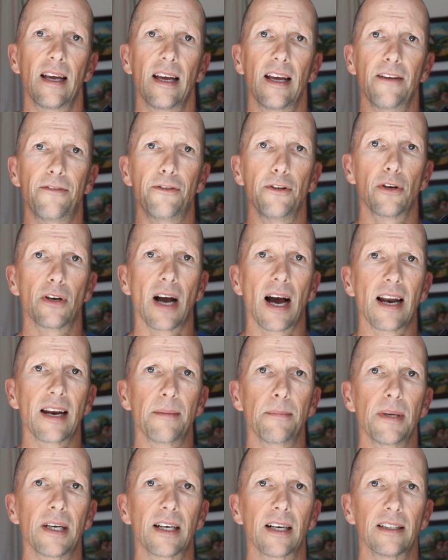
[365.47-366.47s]
If you got
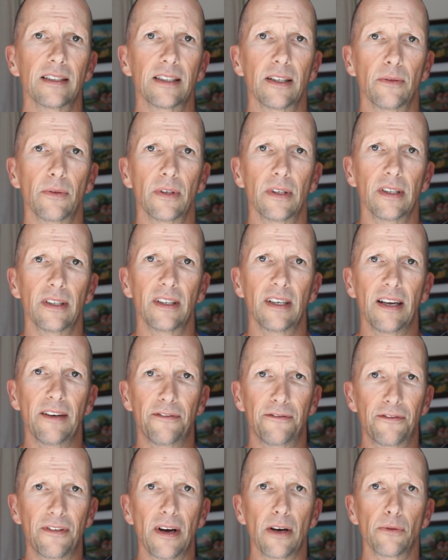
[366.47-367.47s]
it because
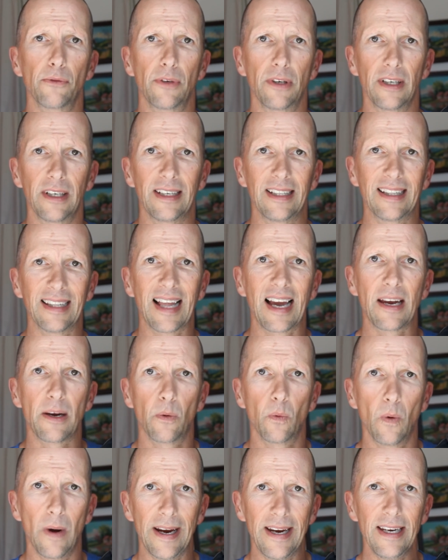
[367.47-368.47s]
it felt really
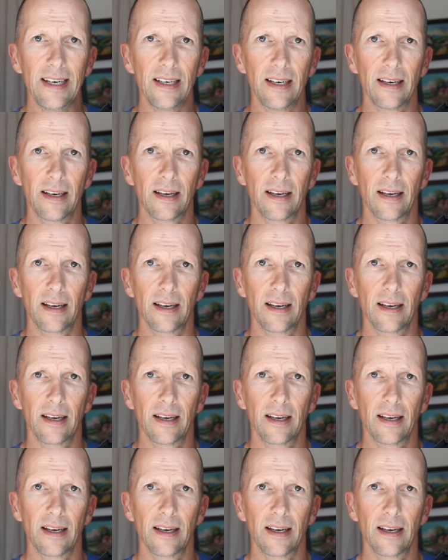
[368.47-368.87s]
lightweight,